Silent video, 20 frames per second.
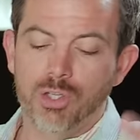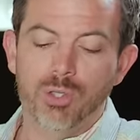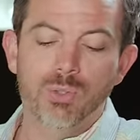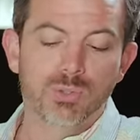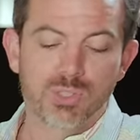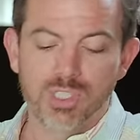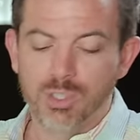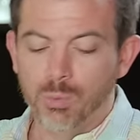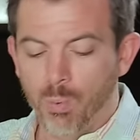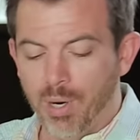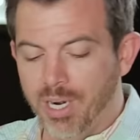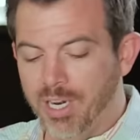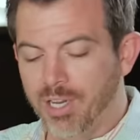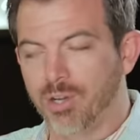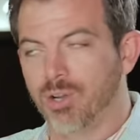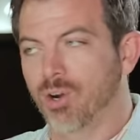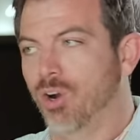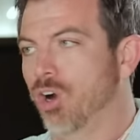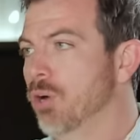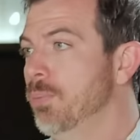hugely winning
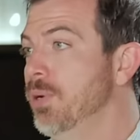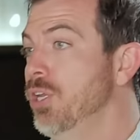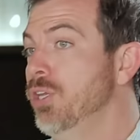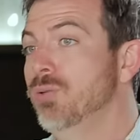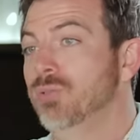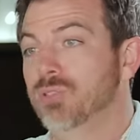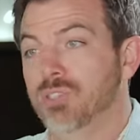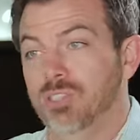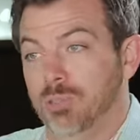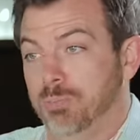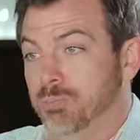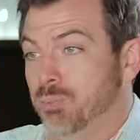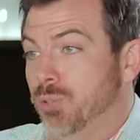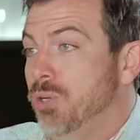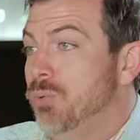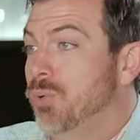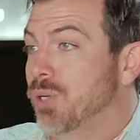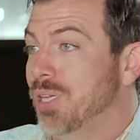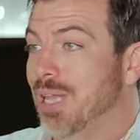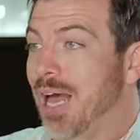car, but it uses a
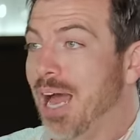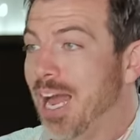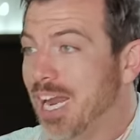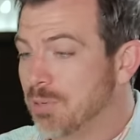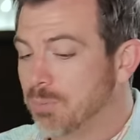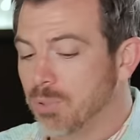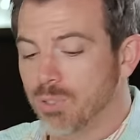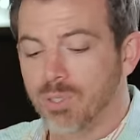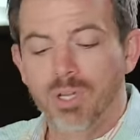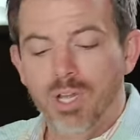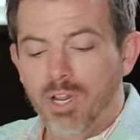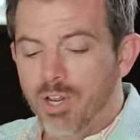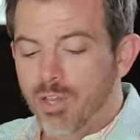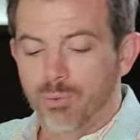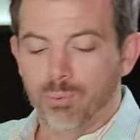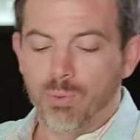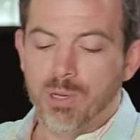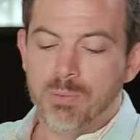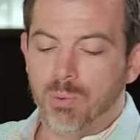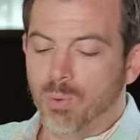pretty reliable
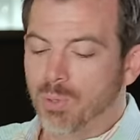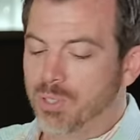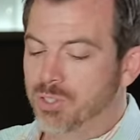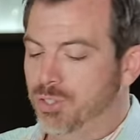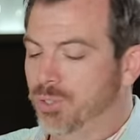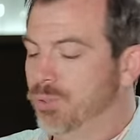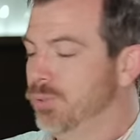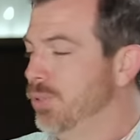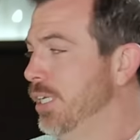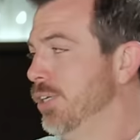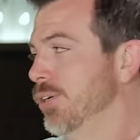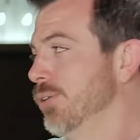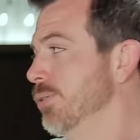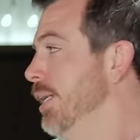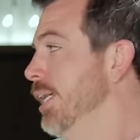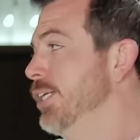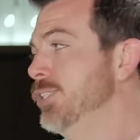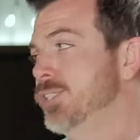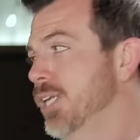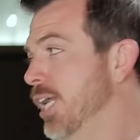3.2 liter
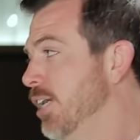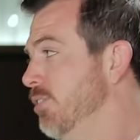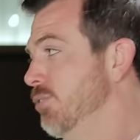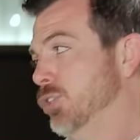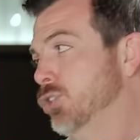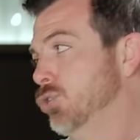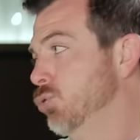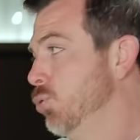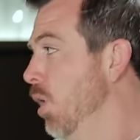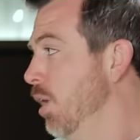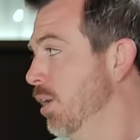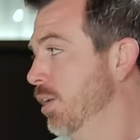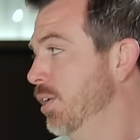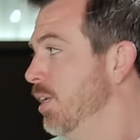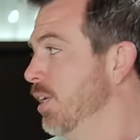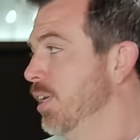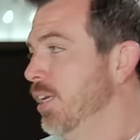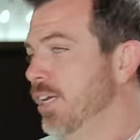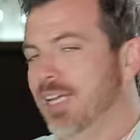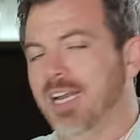engine out of a truck.
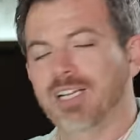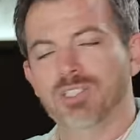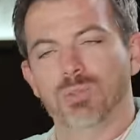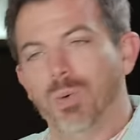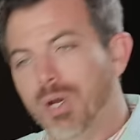It has